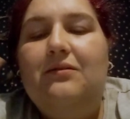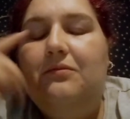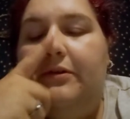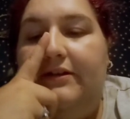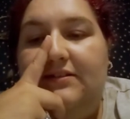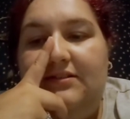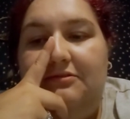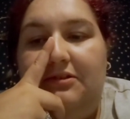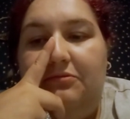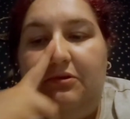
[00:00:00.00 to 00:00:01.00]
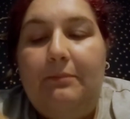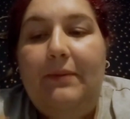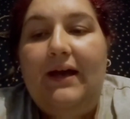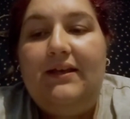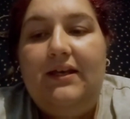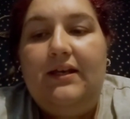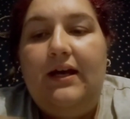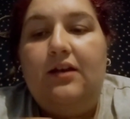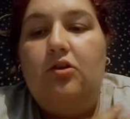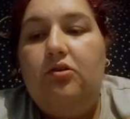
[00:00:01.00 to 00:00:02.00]
What else did we do? We went back in,
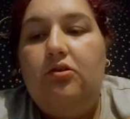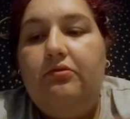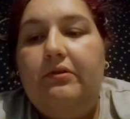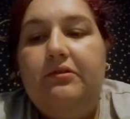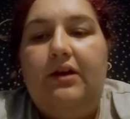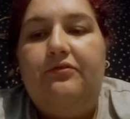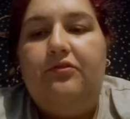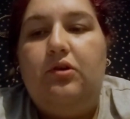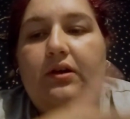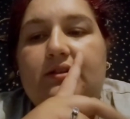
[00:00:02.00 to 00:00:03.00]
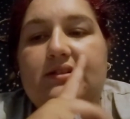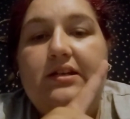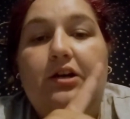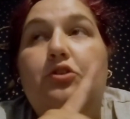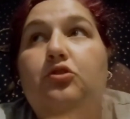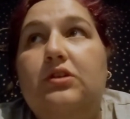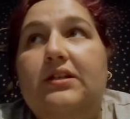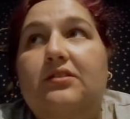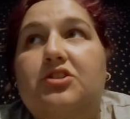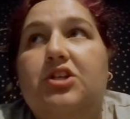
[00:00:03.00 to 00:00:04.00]
had a look around the ground floor, saw another
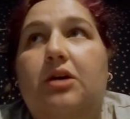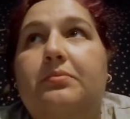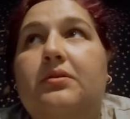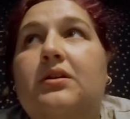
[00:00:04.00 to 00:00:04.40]
little shop